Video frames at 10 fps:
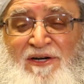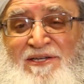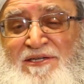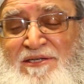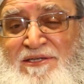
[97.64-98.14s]

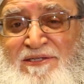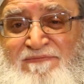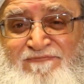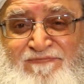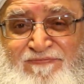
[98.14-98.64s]
lessens
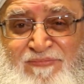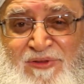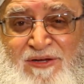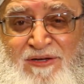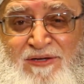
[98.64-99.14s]

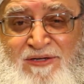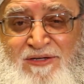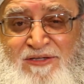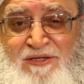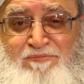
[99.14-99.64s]

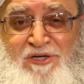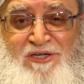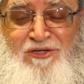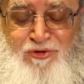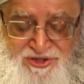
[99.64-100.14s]
the burden on